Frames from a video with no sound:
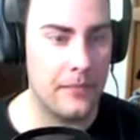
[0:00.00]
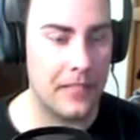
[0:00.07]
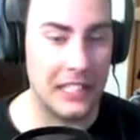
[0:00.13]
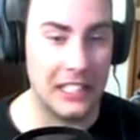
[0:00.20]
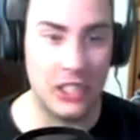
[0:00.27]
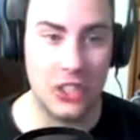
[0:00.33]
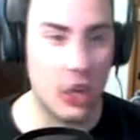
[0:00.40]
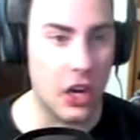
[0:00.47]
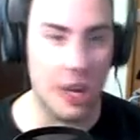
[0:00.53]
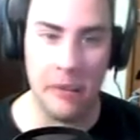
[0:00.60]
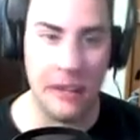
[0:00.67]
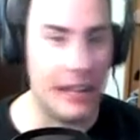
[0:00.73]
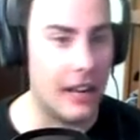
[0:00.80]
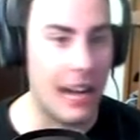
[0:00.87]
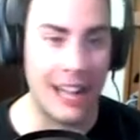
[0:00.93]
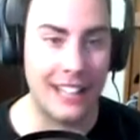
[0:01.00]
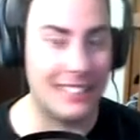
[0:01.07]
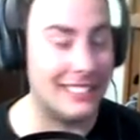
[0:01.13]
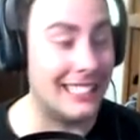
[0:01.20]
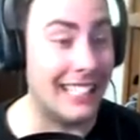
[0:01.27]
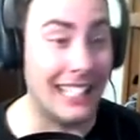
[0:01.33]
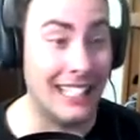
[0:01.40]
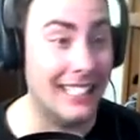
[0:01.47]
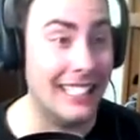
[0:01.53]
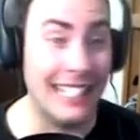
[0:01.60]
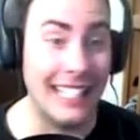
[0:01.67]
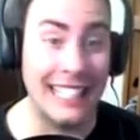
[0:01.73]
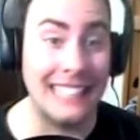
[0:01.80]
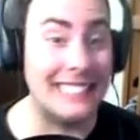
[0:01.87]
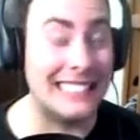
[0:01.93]
It's gotta be.
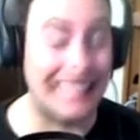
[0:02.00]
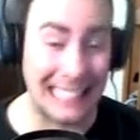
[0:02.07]
It's a